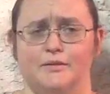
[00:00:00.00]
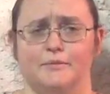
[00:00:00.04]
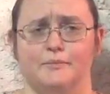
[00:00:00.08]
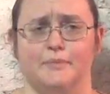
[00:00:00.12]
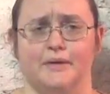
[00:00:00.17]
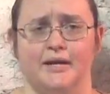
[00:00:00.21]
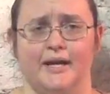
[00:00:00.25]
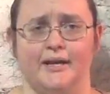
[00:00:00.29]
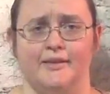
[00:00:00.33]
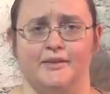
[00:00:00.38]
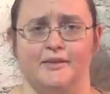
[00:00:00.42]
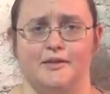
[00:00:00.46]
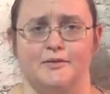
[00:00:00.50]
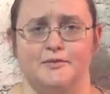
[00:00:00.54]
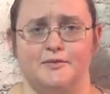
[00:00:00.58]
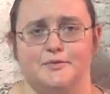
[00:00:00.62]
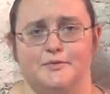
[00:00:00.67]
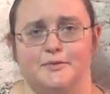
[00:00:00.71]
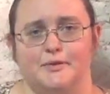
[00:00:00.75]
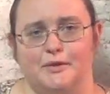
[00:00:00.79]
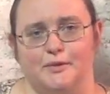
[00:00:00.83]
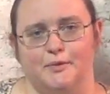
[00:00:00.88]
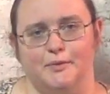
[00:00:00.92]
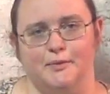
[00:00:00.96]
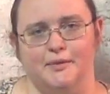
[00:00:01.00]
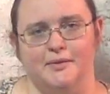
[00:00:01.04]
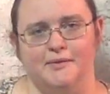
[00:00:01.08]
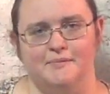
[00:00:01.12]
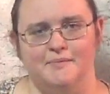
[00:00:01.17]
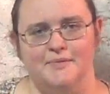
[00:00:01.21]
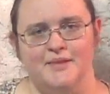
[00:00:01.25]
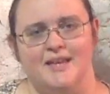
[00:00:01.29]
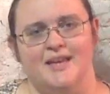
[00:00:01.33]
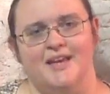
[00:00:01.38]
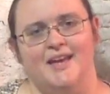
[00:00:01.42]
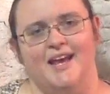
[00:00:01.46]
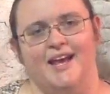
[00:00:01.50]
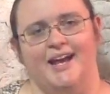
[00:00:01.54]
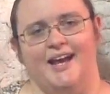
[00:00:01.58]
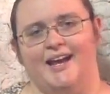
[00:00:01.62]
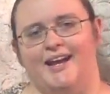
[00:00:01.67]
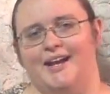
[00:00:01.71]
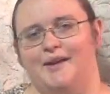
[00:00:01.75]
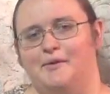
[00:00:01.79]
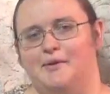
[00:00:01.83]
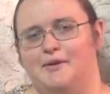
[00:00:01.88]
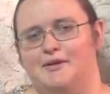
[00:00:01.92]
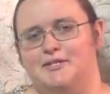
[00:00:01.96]
But I thought it was really cool
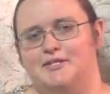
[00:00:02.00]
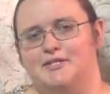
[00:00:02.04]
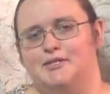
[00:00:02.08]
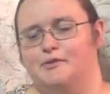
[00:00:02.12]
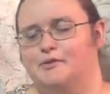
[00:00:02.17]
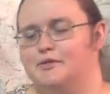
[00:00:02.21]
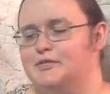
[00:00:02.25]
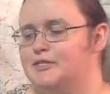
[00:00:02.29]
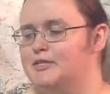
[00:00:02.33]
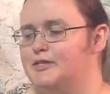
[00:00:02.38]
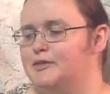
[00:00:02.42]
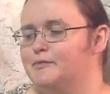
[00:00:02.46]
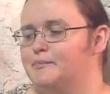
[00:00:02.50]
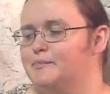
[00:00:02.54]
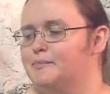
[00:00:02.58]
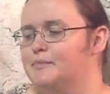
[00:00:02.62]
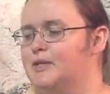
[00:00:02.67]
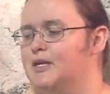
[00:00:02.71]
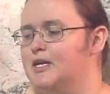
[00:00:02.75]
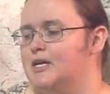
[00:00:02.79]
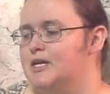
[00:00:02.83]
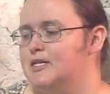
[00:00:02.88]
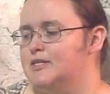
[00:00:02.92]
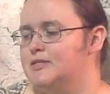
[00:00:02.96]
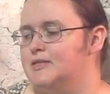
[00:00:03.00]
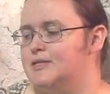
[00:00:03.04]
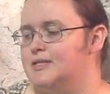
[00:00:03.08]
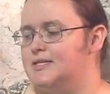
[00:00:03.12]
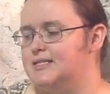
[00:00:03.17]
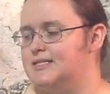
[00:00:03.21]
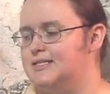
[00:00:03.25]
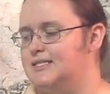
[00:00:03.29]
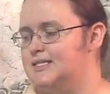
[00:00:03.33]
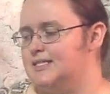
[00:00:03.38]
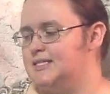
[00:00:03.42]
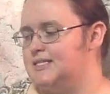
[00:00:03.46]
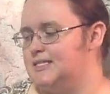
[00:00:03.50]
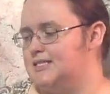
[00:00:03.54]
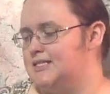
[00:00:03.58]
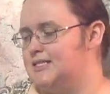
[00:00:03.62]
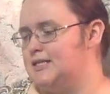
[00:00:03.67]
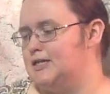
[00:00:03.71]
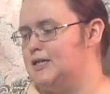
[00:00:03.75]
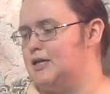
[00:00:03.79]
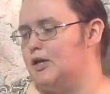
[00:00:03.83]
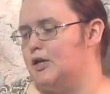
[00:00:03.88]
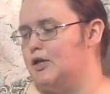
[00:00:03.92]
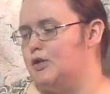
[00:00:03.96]
and I wanted to show it to you. So this is
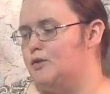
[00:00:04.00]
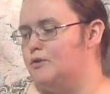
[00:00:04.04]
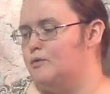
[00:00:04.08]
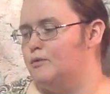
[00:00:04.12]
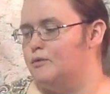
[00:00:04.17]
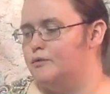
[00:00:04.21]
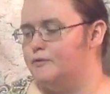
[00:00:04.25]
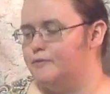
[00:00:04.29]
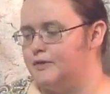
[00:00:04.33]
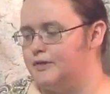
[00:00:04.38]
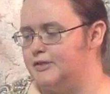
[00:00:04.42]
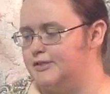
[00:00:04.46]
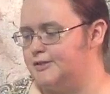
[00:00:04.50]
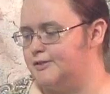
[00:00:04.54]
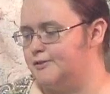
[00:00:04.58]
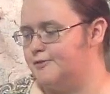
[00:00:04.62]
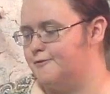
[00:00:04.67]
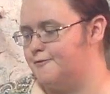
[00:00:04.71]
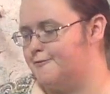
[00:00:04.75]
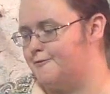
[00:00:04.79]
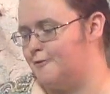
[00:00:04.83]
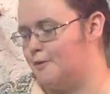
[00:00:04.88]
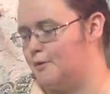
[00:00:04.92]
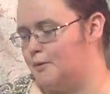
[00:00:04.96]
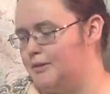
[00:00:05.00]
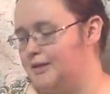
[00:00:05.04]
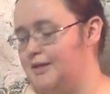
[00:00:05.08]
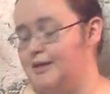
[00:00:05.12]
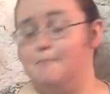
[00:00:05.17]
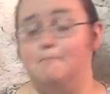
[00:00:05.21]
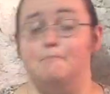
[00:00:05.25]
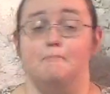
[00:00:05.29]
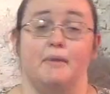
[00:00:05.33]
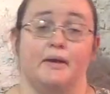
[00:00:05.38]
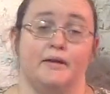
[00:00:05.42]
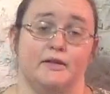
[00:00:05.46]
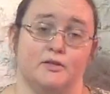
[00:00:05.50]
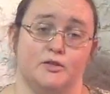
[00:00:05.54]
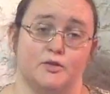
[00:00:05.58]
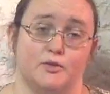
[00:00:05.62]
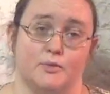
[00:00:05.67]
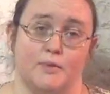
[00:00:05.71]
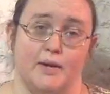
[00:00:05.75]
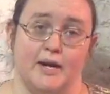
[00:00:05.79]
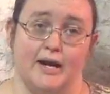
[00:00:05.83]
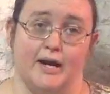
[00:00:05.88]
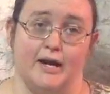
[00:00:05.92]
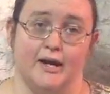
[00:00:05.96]
the Universal Folding Bench
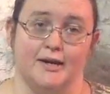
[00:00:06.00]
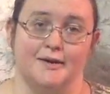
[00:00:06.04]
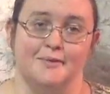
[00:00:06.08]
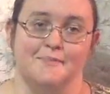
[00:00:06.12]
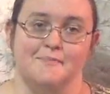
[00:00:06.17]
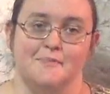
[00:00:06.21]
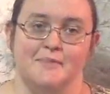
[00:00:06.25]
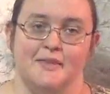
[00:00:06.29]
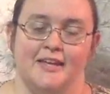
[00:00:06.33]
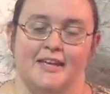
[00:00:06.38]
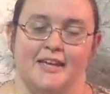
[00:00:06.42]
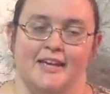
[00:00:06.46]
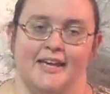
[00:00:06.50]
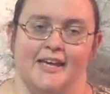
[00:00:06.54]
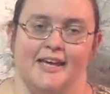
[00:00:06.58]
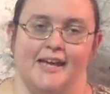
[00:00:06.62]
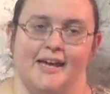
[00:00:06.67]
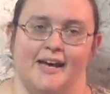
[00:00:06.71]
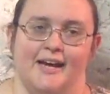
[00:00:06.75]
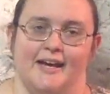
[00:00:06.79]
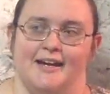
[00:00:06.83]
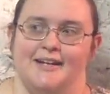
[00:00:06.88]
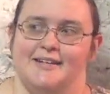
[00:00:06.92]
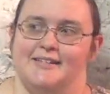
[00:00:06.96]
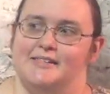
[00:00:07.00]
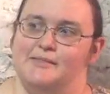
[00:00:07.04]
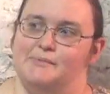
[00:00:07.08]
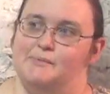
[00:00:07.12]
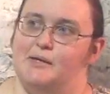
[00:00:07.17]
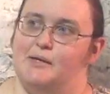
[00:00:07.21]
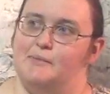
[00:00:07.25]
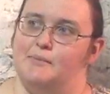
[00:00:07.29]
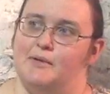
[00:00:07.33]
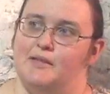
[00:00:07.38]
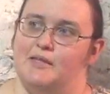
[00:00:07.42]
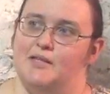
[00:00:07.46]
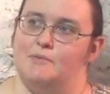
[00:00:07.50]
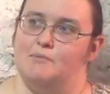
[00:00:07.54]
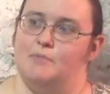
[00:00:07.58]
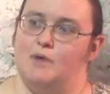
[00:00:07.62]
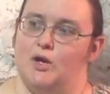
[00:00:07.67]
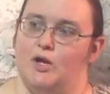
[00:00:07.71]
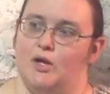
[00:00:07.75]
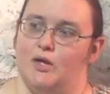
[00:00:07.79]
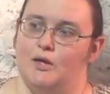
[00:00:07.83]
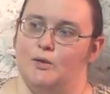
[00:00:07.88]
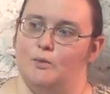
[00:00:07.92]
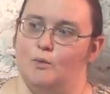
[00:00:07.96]
Wringer. It's made by the
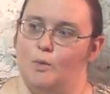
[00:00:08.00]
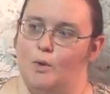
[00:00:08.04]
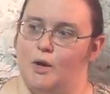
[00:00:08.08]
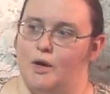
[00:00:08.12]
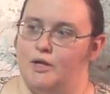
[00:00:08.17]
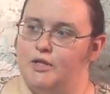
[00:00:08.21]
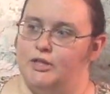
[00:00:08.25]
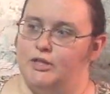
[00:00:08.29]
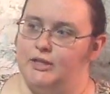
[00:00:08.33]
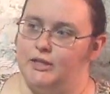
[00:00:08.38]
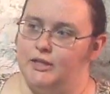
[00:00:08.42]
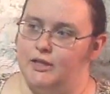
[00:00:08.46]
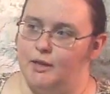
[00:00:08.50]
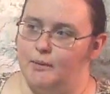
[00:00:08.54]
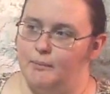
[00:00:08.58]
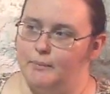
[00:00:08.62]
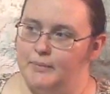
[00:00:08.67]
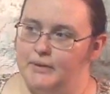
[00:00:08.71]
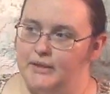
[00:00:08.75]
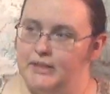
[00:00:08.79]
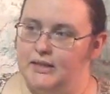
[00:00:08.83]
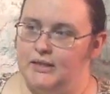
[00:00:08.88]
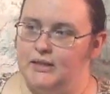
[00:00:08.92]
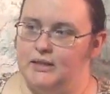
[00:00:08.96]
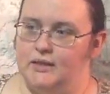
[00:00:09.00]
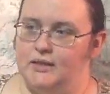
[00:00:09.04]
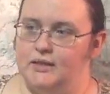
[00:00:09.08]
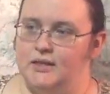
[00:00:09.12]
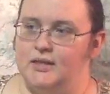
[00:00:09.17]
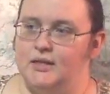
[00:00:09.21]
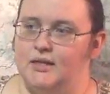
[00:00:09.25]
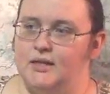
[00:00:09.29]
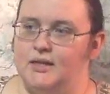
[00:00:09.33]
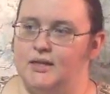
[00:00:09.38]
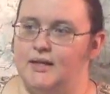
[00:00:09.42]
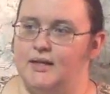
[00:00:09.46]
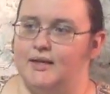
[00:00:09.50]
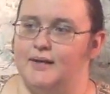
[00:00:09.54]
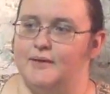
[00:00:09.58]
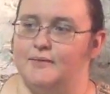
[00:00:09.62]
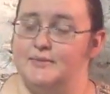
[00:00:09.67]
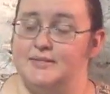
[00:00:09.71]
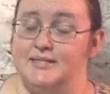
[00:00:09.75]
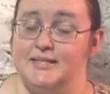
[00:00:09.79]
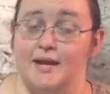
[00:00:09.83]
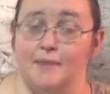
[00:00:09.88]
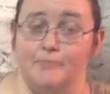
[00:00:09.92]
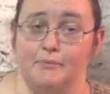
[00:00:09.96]
American Washing Company. It
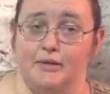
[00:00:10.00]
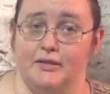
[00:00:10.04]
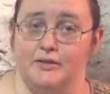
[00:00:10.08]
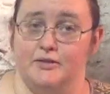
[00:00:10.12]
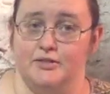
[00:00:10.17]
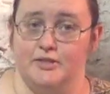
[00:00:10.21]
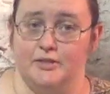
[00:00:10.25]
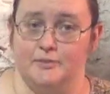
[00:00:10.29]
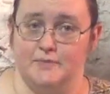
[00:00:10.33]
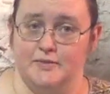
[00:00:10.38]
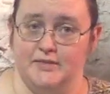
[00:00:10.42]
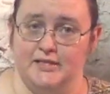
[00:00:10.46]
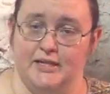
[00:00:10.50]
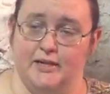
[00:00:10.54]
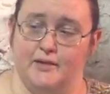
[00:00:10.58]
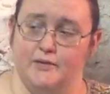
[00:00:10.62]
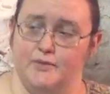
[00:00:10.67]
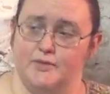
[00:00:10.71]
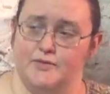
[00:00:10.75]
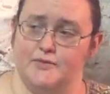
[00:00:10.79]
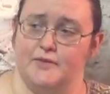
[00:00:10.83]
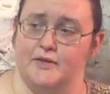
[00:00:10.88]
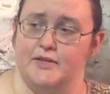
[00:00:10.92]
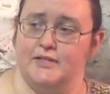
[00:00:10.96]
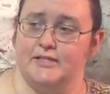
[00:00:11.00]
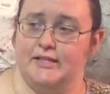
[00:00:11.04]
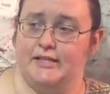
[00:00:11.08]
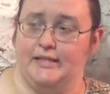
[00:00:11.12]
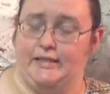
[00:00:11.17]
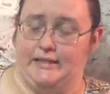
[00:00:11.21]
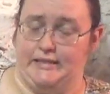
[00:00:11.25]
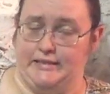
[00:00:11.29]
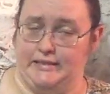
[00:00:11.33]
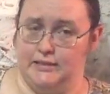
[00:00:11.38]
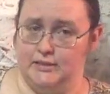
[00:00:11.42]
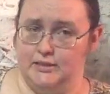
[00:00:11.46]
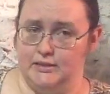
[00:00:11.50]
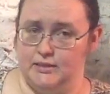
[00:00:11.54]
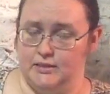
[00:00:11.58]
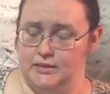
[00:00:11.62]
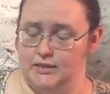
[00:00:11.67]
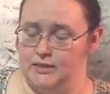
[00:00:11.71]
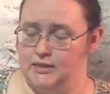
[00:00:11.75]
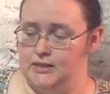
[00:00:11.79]
was not made in Jamestown as far as I can tell,